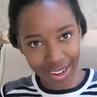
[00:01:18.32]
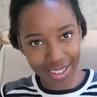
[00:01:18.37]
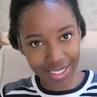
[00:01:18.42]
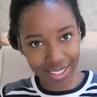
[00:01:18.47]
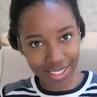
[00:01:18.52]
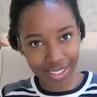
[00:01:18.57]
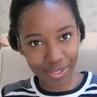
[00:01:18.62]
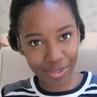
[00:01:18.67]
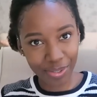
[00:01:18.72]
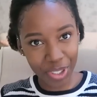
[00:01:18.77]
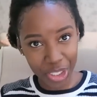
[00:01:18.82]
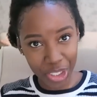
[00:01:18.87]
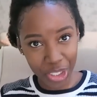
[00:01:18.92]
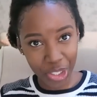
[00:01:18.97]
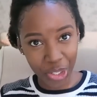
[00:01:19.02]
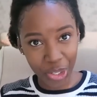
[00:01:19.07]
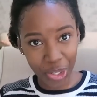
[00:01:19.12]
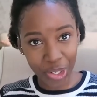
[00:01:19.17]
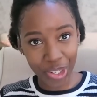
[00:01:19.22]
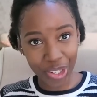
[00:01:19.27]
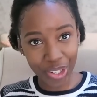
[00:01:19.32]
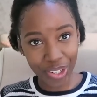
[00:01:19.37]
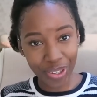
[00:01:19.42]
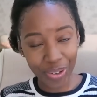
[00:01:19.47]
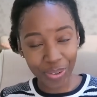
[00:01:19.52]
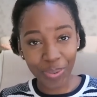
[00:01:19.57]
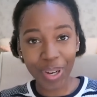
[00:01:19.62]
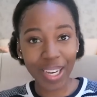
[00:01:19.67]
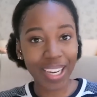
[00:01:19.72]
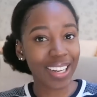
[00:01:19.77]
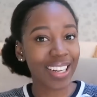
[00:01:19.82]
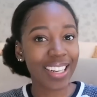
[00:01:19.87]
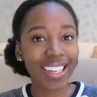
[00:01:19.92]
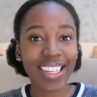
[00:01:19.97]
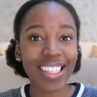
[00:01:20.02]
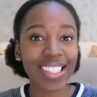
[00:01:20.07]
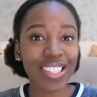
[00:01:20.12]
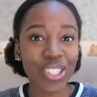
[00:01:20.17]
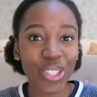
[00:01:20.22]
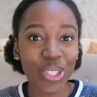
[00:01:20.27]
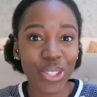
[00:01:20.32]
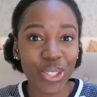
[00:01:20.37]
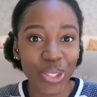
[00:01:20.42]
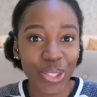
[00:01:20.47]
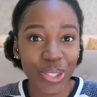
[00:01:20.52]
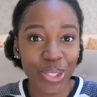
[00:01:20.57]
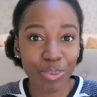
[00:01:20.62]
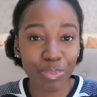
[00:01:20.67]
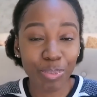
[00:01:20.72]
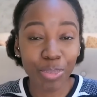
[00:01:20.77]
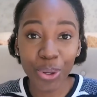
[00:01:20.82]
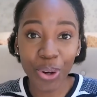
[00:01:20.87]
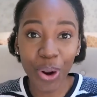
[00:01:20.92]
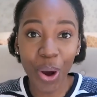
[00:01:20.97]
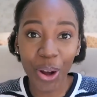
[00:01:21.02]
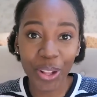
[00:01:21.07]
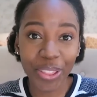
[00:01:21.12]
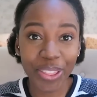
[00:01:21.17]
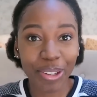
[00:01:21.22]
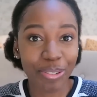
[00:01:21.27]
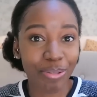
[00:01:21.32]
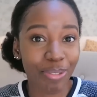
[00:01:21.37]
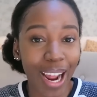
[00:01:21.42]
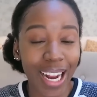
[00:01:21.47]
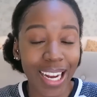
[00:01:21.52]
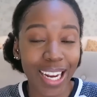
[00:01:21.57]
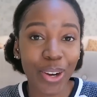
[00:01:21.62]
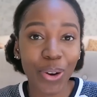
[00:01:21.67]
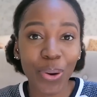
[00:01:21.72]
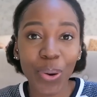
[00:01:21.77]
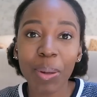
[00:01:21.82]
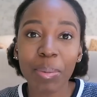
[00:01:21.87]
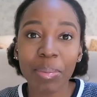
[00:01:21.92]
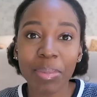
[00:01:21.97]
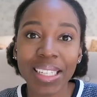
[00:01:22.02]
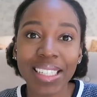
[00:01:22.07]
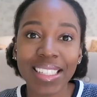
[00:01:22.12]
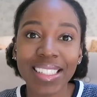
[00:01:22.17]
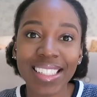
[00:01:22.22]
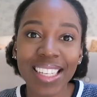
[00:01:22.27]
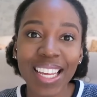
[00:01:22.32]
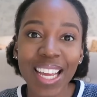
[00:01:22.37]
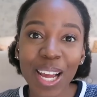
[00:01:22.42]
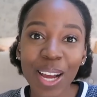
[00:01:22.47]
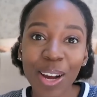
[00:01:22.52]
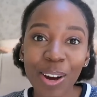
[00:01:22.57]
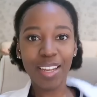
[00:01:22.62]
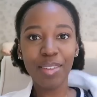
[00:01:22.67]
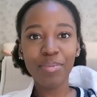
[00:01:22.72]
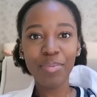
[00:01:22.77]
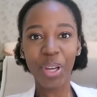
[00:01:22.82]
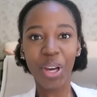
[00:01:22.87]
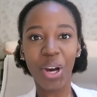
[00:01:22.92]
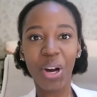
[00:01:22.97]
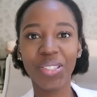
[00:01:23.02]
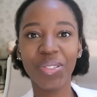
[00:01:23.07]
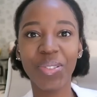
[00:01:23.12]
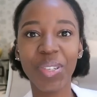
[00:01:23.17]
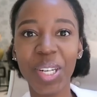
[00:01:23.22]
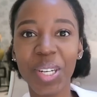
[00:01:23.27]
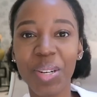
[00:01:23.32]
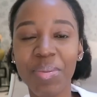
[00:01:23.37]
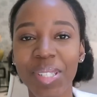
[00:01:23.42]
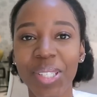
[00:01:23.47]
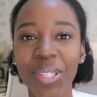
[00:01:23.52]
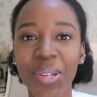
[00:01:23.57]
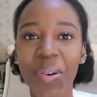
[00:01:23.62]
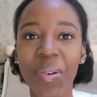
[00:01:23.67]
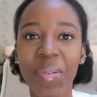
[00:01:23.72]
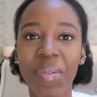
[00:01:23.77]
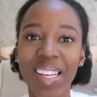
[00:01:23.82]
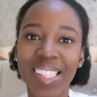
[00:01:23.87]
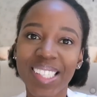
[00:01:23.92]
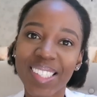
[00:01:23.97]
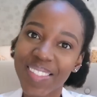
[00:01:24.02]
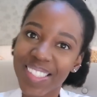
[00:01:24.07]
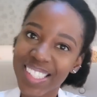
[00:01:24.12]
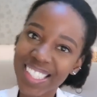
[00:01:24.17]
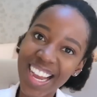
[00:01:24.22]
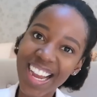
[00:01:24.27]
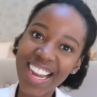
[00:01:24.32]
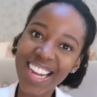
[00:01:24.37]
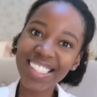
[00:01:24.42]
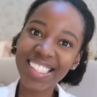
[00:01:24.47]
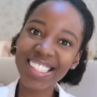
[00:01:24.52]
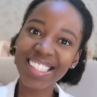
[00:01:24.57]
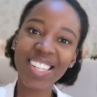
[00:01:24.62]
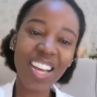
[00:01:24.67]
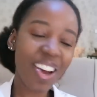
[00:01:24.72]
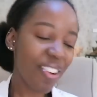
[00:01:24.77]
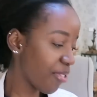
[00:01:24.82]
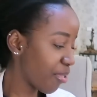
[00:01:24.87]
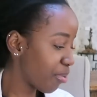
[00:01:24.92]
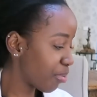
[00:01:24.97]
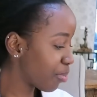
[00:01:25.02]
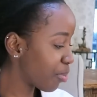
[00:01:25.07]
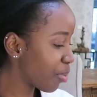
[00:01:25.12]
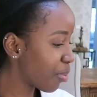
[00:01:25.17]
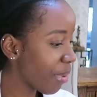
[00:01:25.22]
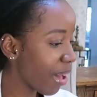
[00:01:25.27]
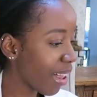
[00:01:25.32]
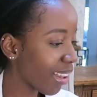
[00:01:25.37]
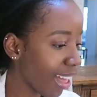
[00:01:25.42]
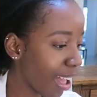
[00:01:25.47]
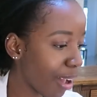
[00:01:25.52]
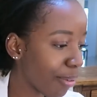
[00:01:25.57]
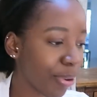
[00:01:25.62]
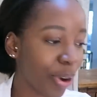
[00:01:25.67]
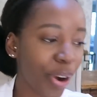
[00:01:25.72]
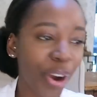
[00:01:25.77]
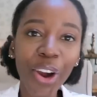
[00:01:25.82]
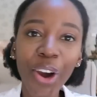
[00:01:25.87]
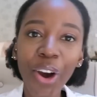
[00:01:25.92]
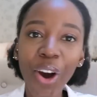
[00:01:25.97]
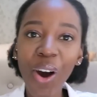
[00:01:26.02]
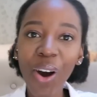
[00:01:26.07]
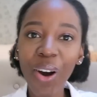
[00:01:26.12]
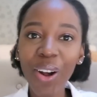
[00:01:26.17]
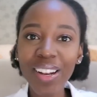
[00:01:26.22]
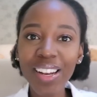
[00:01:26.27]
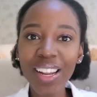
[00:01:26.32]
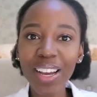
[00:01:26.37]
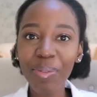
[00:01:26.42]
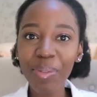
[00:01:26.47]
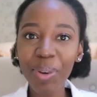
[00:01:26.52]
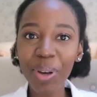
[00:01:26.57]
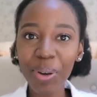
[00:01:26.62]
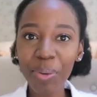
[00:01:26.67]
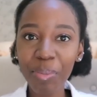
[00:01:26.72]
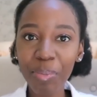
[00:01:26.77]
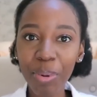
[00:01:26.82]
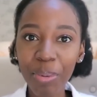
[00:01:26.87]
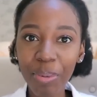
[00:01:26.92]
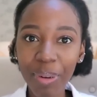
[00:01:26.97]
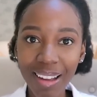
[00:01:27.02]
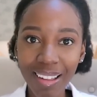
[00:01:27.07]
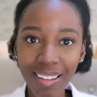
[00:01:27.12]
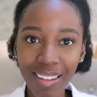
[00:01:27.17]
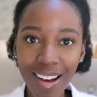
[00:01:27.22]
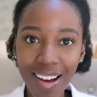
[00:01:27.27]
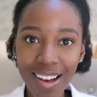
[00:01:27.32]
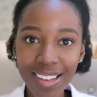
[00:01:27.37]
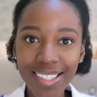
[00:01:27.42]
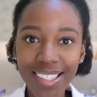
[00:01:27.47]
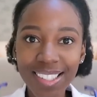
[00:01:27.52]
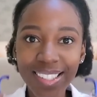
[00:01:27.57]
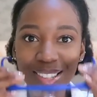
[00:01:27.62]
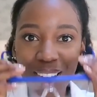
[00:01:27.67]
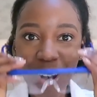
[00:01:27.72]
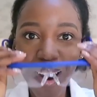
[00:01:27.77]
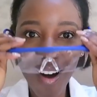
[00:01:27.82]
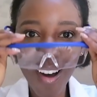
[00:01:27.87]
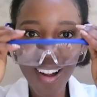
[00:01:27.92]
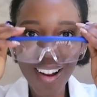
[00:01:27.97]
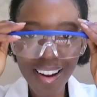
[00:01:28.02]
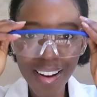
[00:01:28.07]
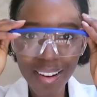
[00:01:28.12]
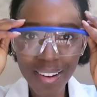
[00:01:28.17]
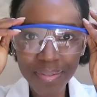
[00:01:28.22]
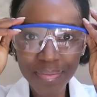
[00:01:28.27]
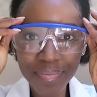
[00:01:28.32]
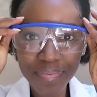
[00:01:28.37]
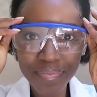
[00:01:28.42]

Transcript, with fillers: into the video, we're going to need to put on the right equipment because we're going to be talking about some science stuff. I'm going to put my lab coat on and we're going to put my glasses on